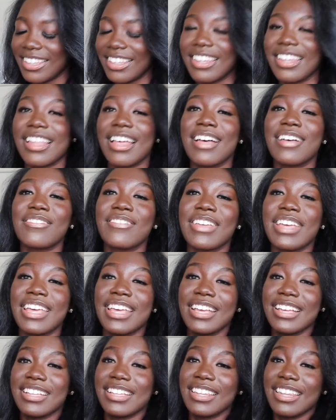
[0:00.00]
love
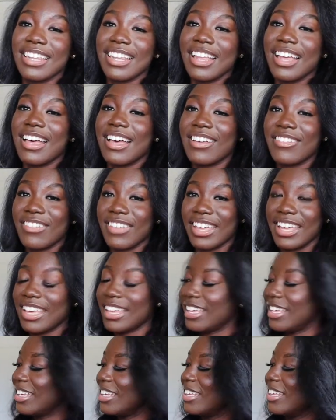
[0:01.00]
it, love
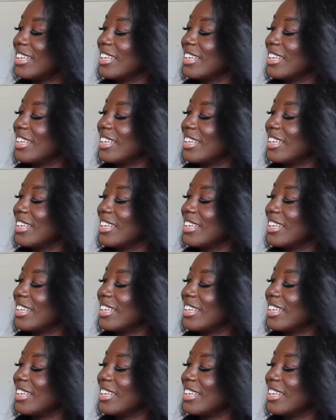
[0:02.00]
it.